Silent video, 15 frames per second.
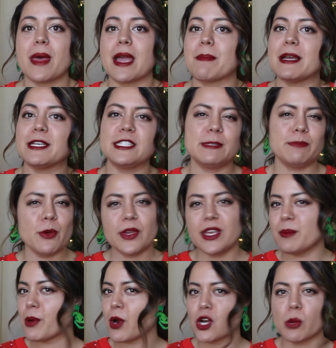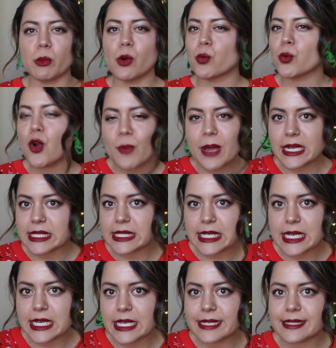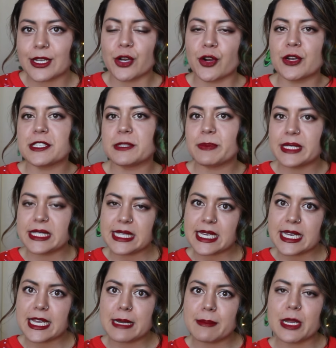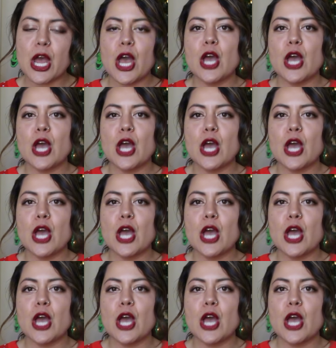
like my spooky paranormal romances that are Christmas themed